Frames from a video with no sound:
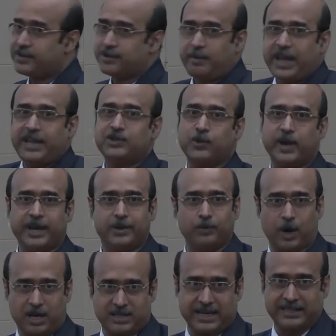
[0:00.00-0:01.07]
it remains where it
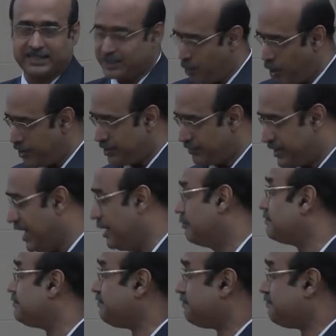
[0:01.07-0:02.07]
was at that point of time.